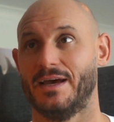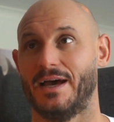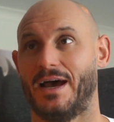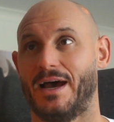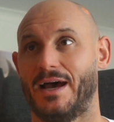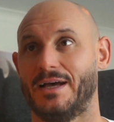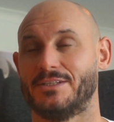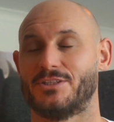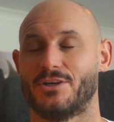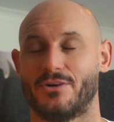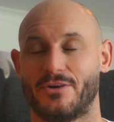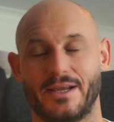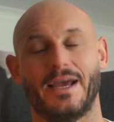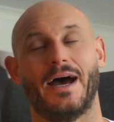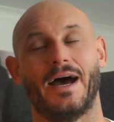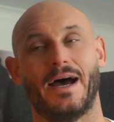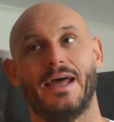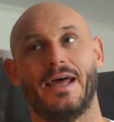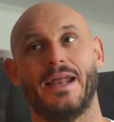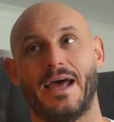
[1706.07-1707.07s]
as
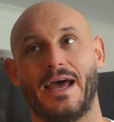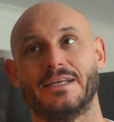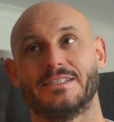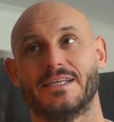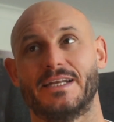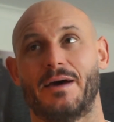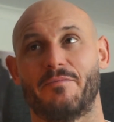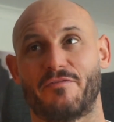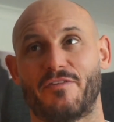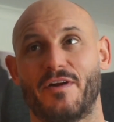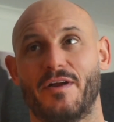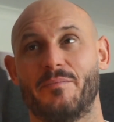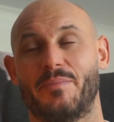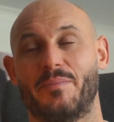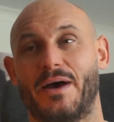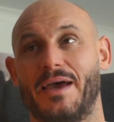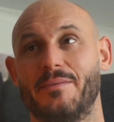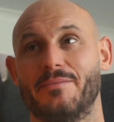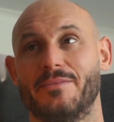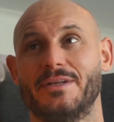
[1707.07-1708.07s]
an upfront
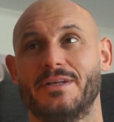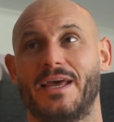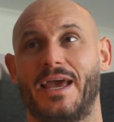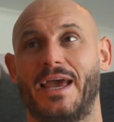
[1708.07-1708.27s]
payment.